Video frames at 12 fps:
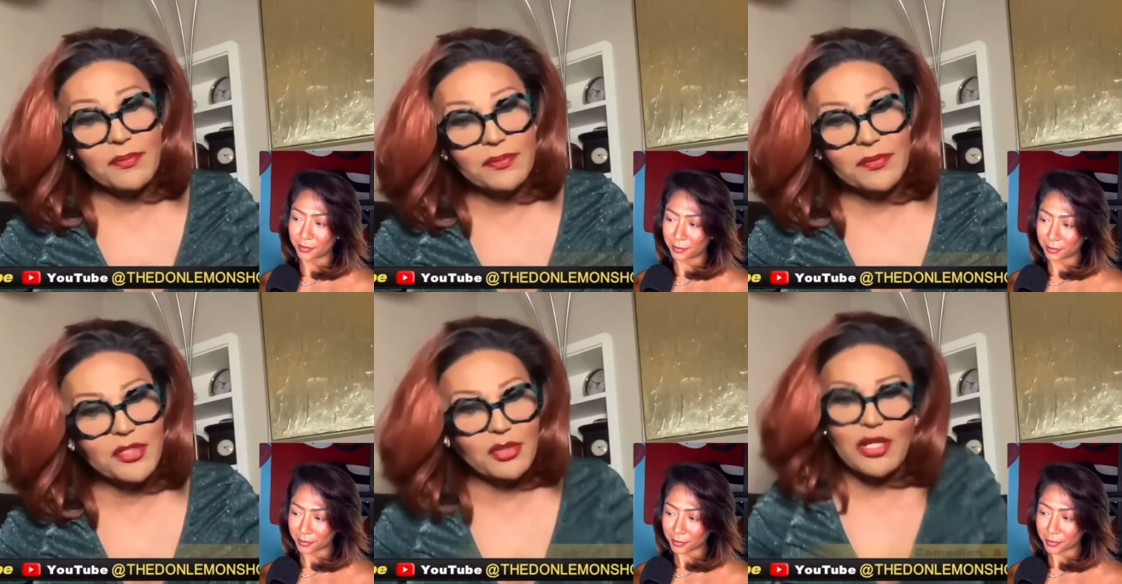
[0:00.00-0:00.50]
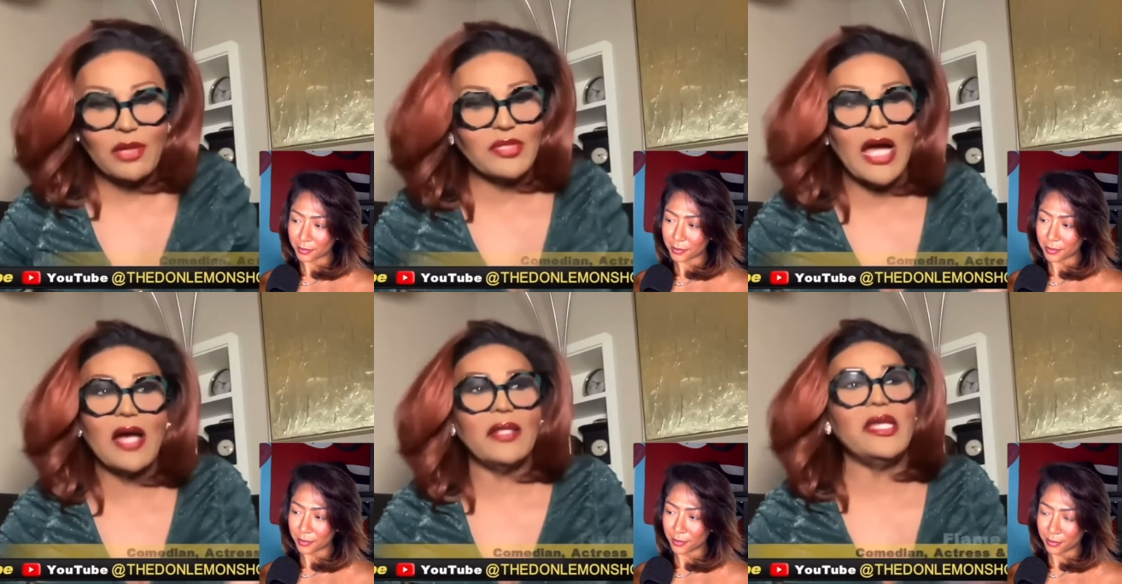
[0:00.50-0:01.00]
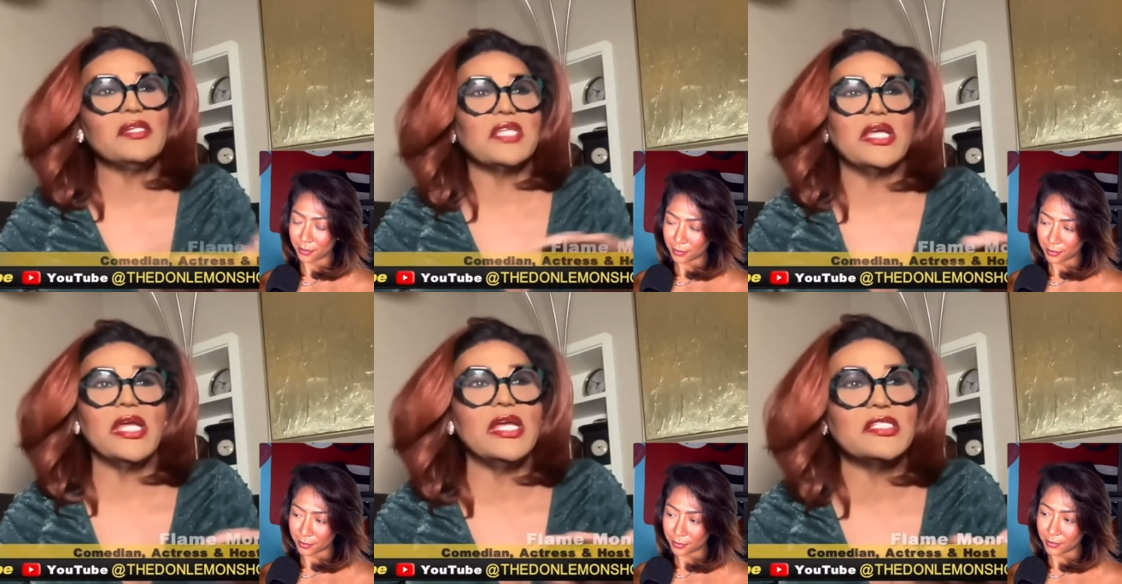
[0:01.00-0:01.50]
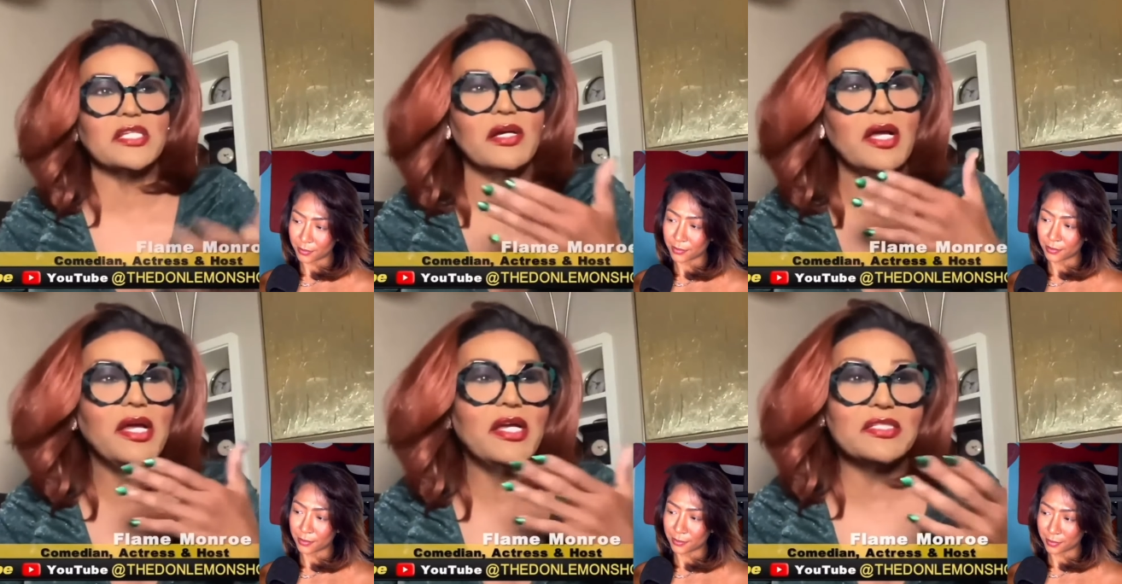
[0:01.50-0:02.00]
Speaker 1: You know, Don. Here's a here's a
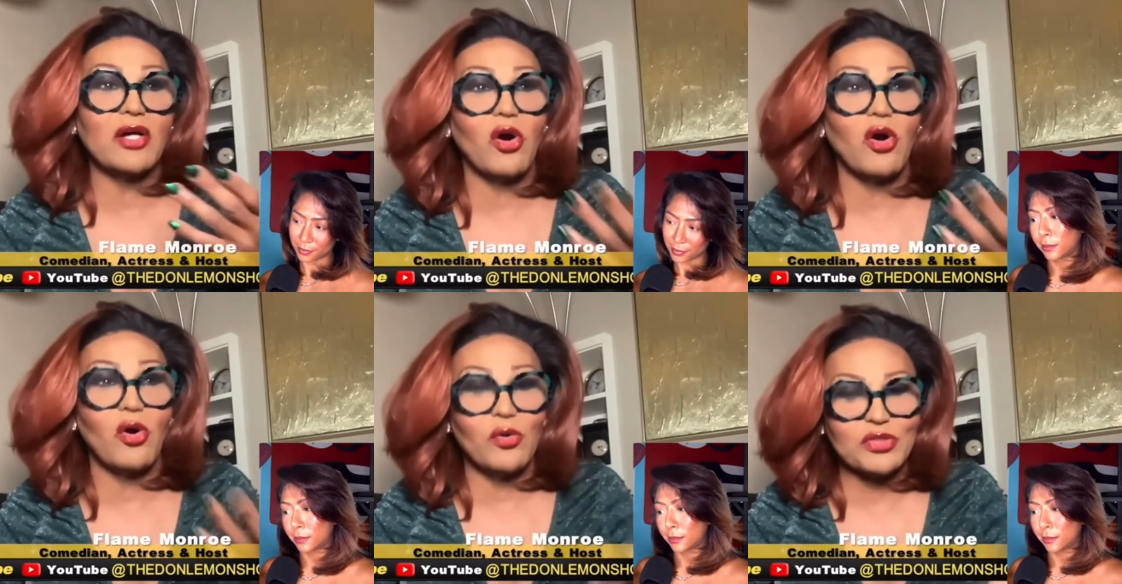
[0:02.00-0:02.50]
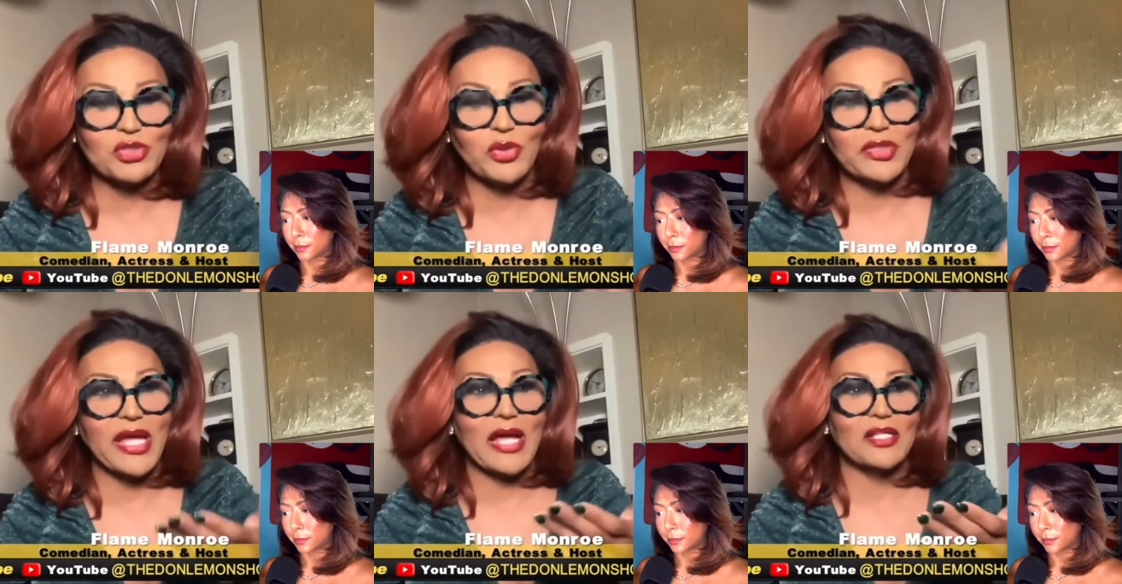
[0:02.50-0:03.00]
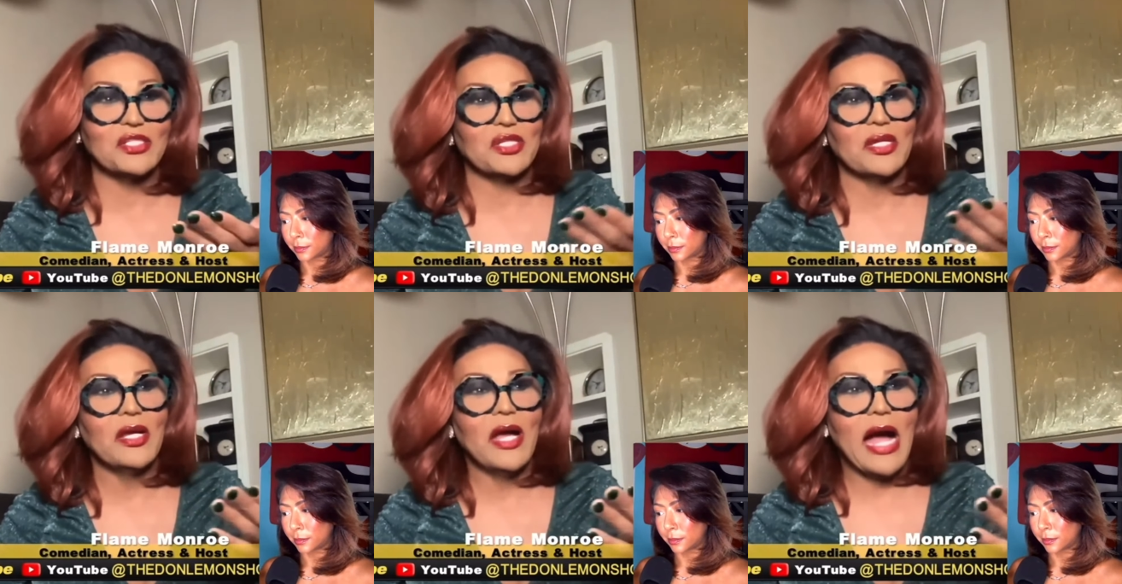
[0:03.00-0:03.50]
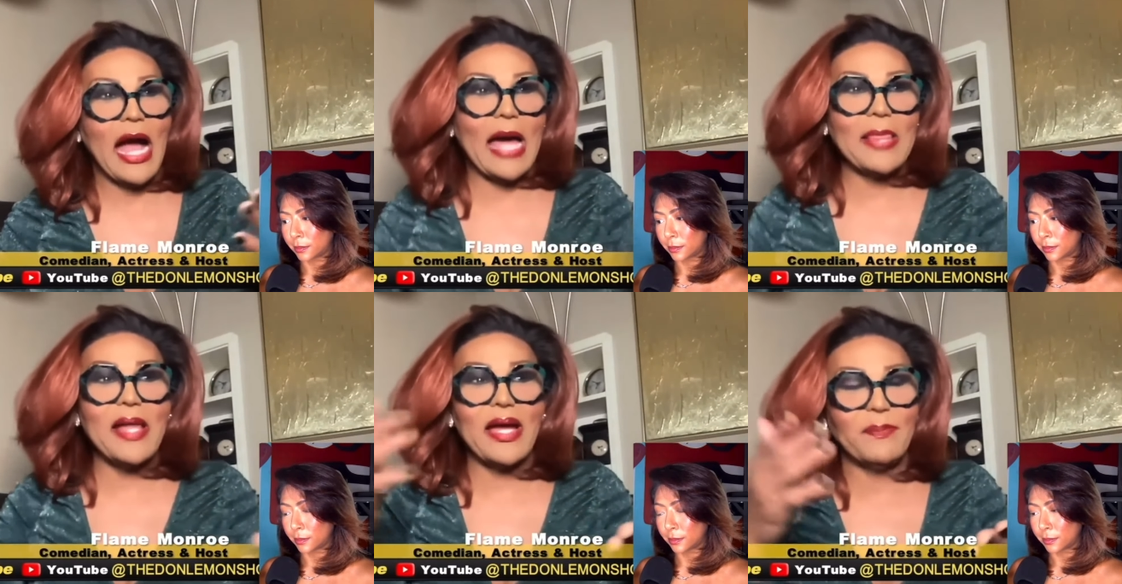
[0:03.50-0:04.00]
here's an old school analogy. I
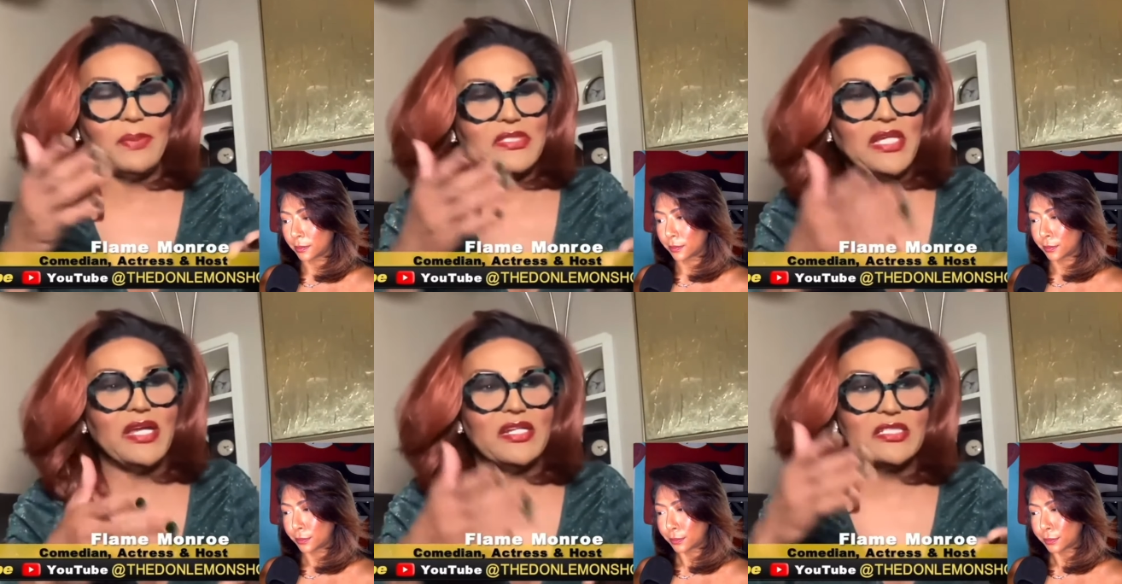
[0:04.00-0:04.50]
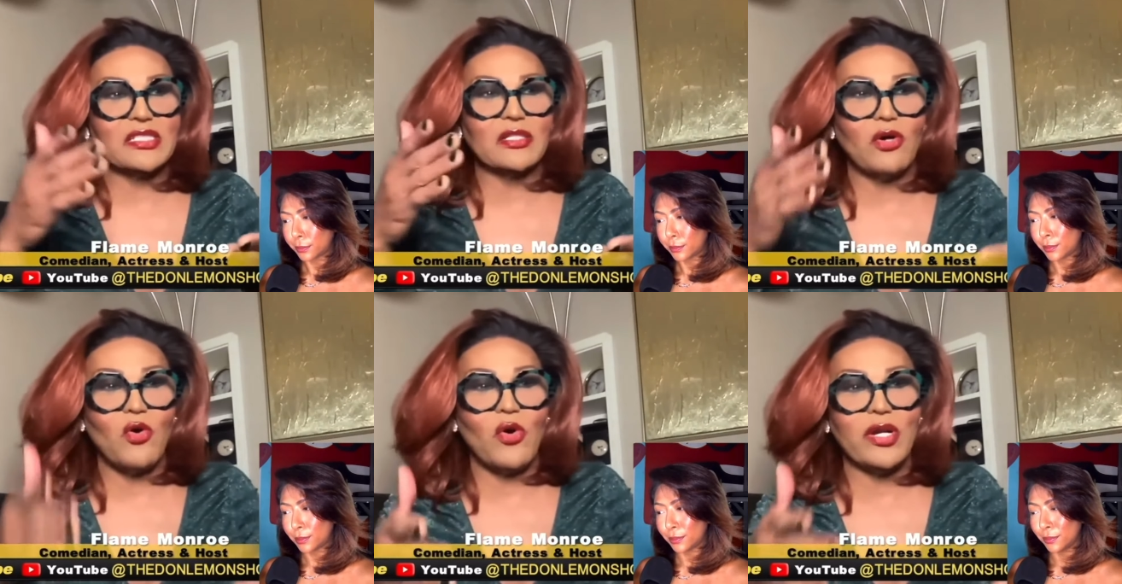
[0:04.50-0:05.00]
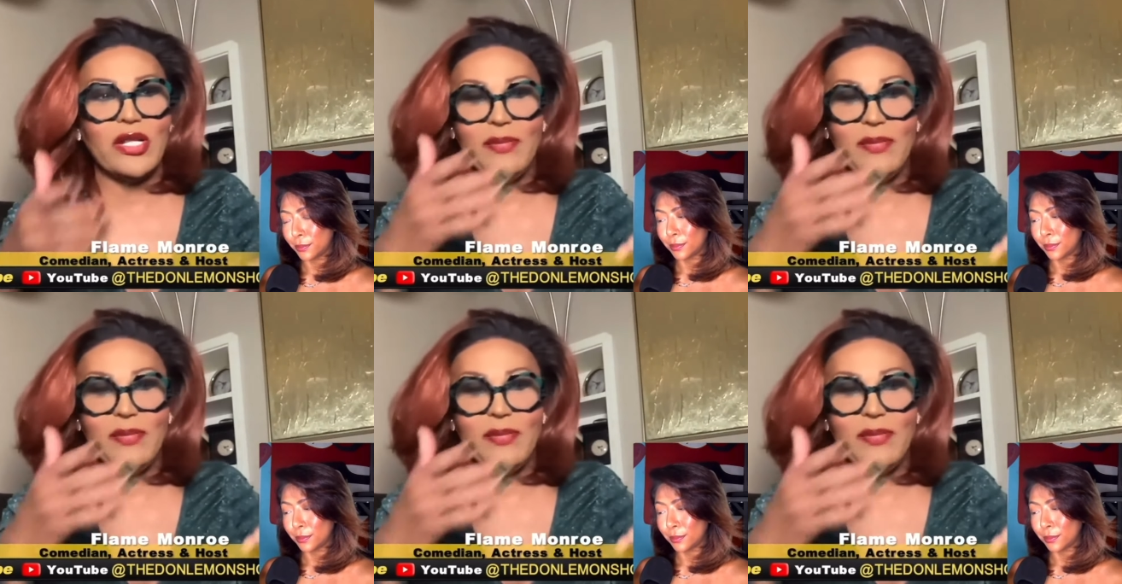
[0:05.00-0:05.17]
like potatoes, corn, and